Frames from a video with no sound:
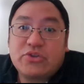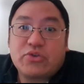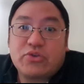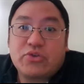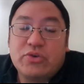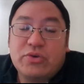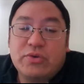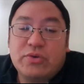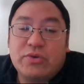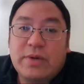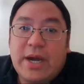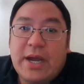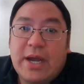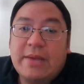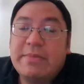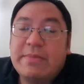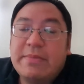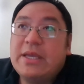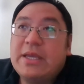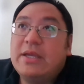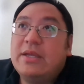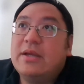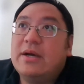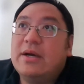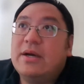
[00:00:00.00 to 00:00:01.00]
true. I
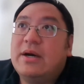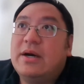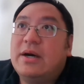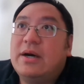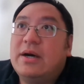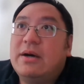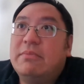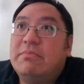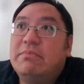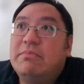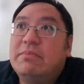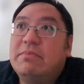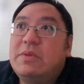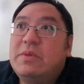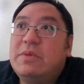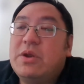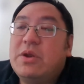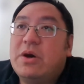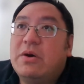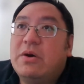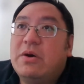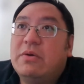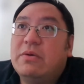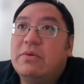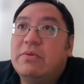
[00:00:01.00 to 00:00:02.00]
mean,
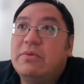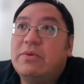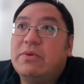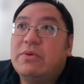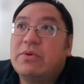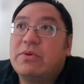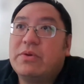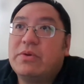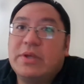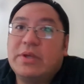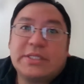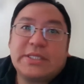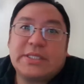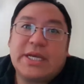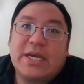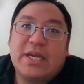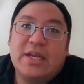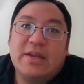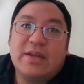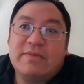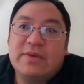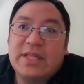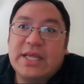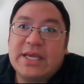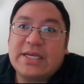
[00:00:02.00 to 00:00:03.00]
it's kind
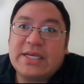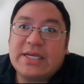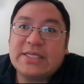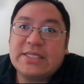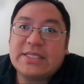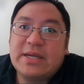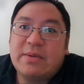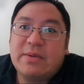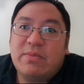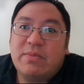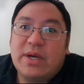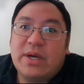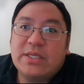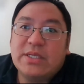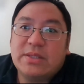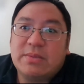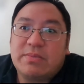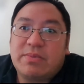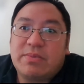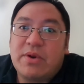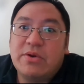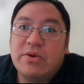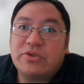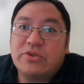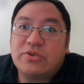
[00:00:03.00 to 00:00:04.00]
of like a stepwise
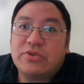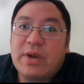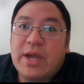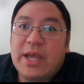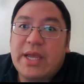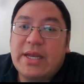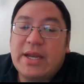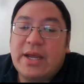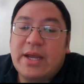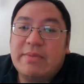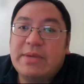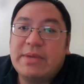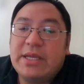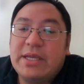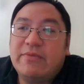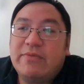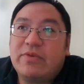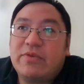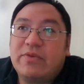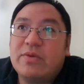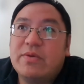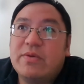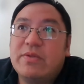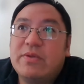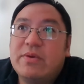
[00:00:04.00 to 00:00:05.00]
approach, right? I mean,
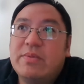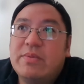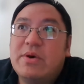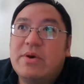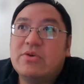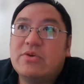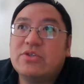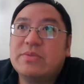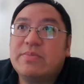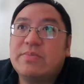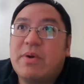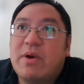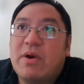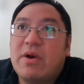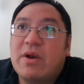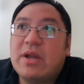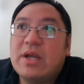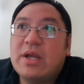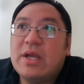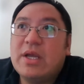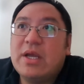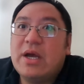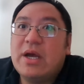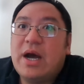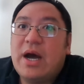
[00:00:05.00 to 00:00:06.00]
for the most part,
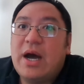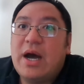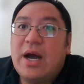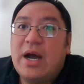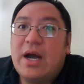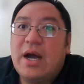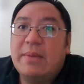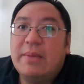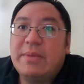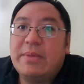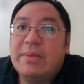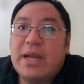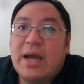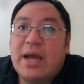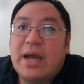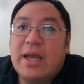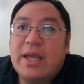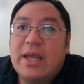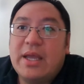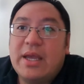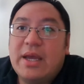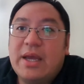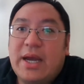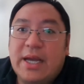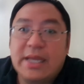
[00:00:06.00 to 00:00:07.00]
we
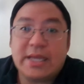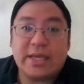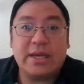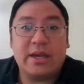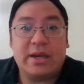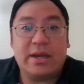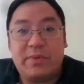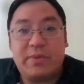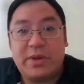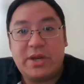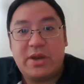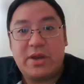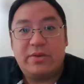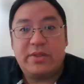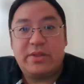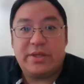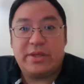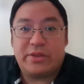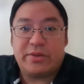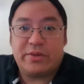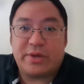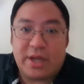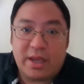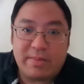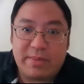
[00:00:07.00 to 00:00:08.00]
know that
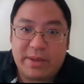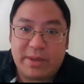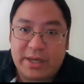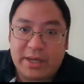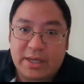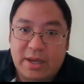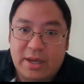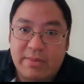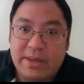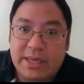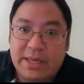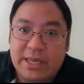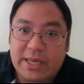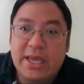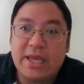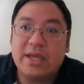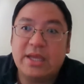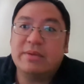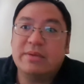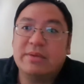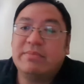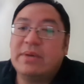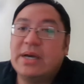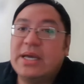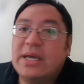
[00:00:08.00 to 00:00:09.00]
they're diabetic coming
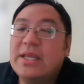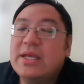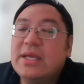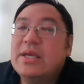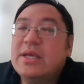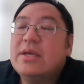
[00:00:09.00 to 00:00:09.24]
in, but